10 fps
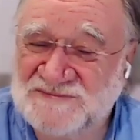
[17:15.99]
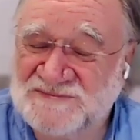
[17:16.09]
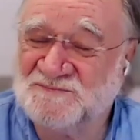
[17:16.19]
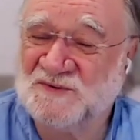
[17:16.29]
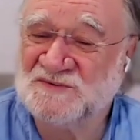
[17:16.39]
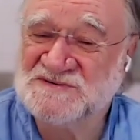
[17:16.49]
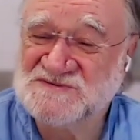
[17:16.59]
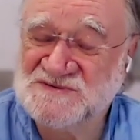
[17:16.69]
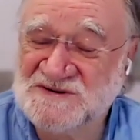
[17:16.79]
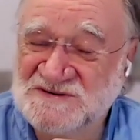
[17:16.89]
what
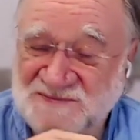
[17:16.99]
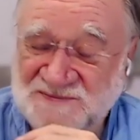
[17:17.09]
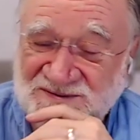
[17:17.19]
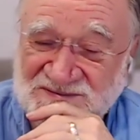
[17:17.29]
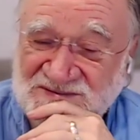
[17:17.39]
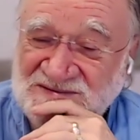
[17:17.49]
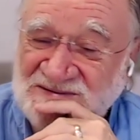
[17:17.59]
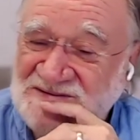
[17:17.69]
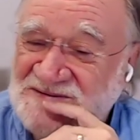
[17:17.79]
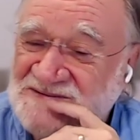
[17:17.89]
did you experience in
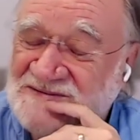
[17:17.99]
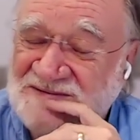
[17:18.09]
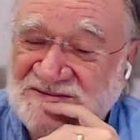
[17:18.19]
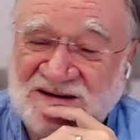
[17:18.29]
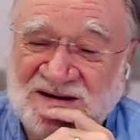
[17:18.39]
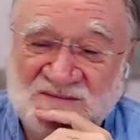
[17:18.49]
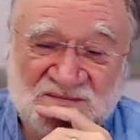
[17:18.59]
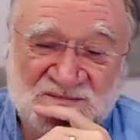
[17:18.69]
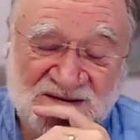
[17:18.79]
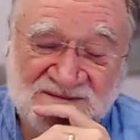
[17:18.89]
this time
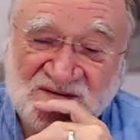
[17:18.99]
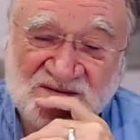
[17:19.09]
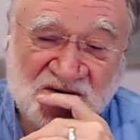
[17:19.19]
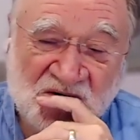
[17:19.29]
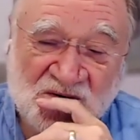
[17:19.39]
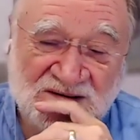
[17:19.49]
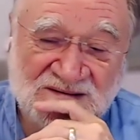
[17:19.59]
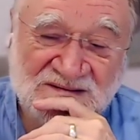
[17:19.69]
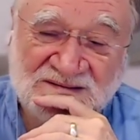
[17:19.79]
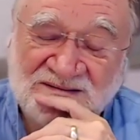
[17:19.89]
of being very
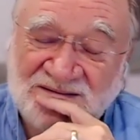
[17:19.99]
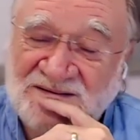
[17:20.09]
quiet?